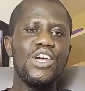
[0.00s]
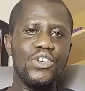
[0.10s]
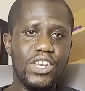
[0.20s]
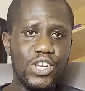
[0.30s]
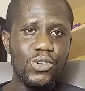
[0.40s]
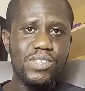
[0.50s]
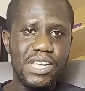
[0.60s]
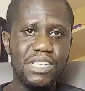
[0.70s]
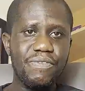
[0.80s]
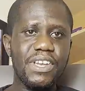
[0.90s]
you need your
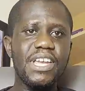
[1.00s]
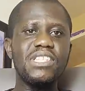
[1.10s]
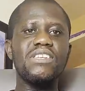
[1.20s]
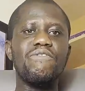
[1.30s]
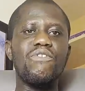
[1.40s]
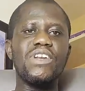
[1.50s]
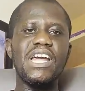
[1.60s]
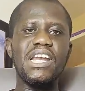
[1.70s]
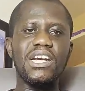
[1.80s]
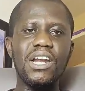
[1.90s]
certificate for the
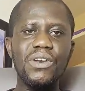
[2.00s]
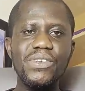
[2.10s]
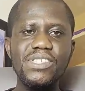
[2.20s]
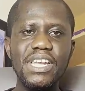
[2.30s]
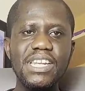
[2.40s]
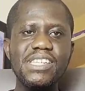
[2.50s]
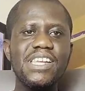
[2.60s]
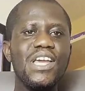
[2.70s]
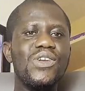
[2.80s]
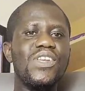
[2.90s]
undergraduate
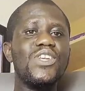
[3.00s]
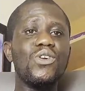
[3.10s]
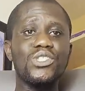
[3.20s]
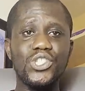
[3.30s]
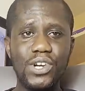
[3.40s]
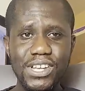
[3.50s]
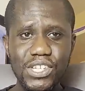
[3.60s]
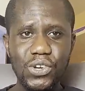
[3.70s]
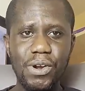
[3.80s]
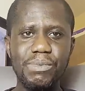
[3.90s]
studies, you need your
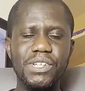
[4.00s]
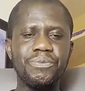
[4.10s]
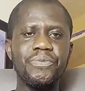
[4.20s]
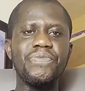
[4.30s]
transcript,